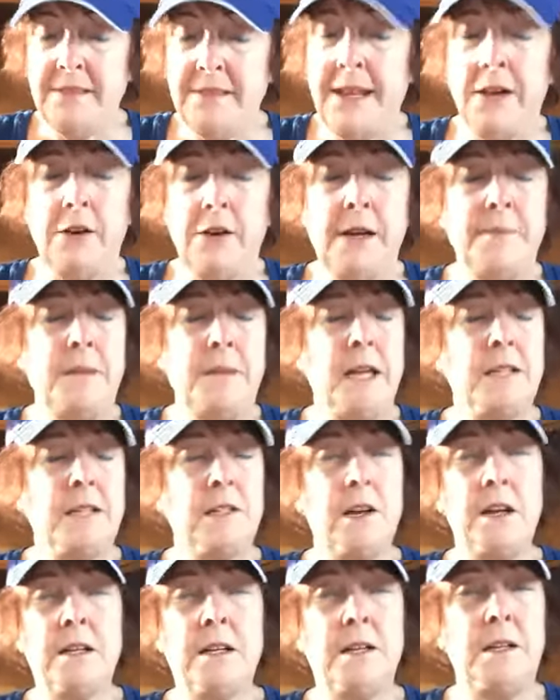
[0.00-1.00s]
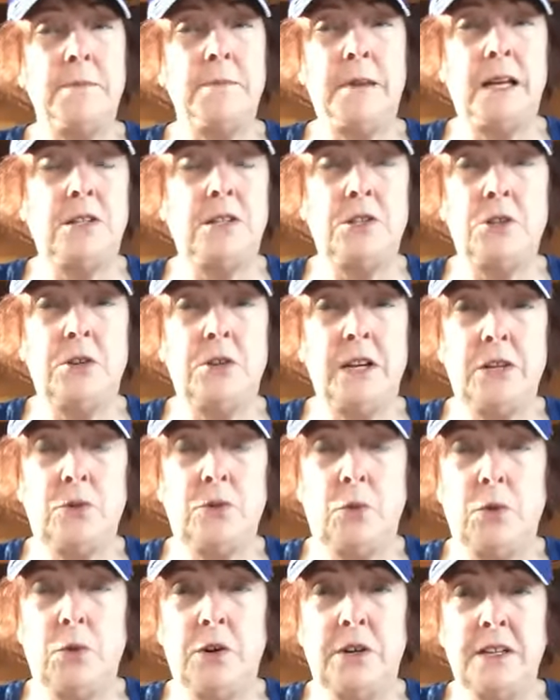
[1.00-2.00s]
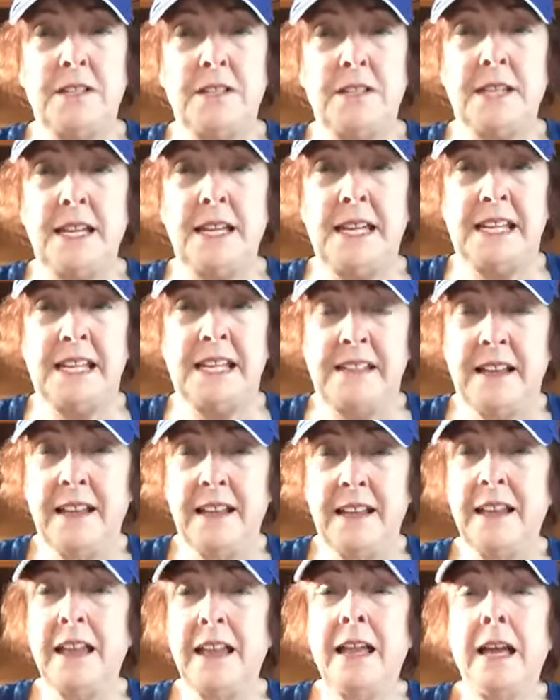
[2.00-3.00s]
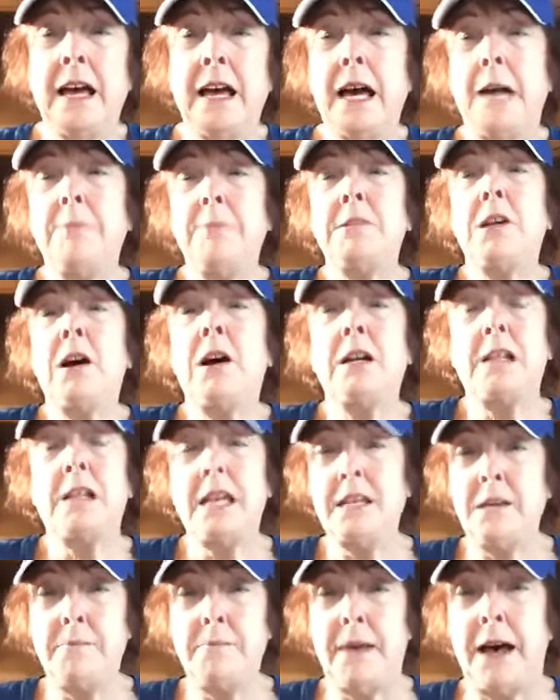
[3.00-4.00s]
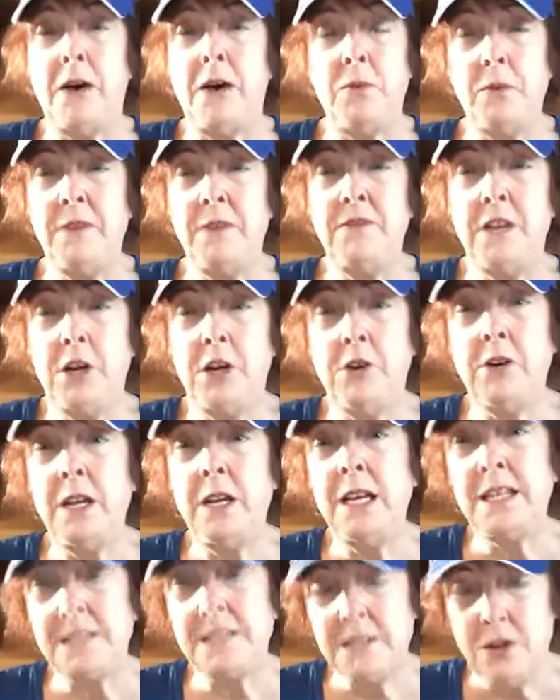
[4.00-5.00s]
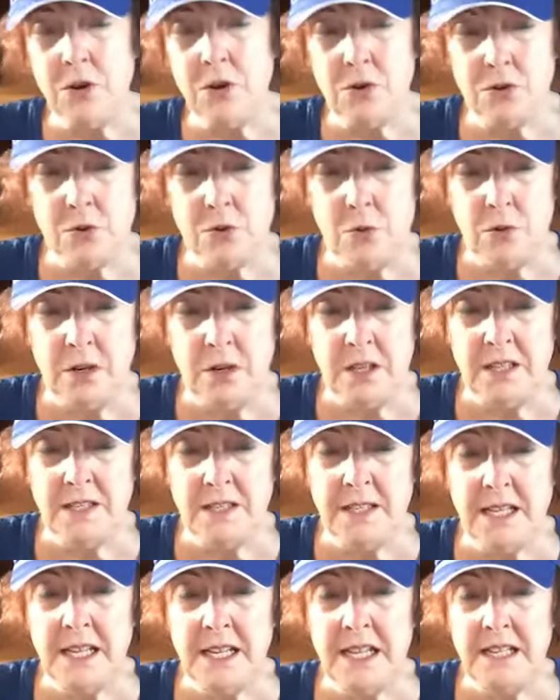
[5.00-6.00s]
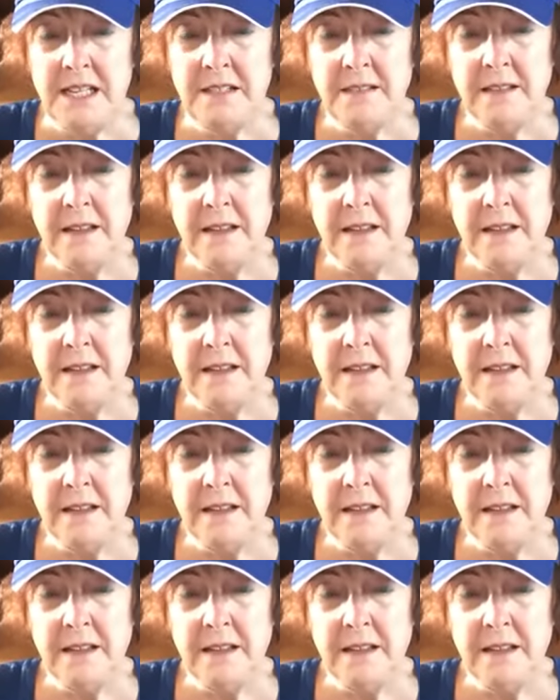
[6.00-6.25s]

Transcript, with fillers: Now, I'm not talking about during quarantine, I'm talking about when there is no quarantine.